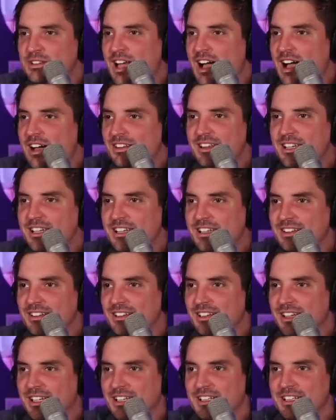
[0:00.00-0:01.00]
Not like in a
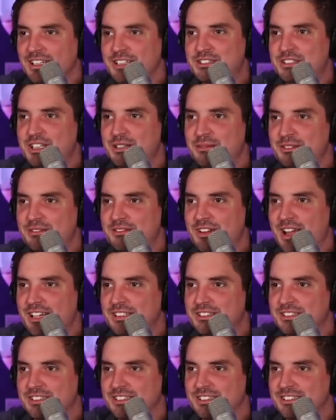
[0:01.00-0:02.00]
like a legitimate no, fashion.
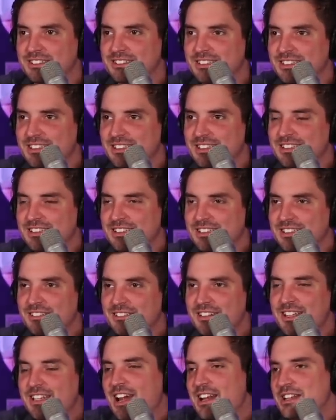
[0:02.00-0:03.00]
Just kind of just.
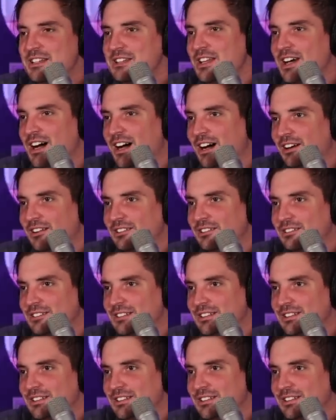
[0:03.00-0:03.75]
Well, they kind of know.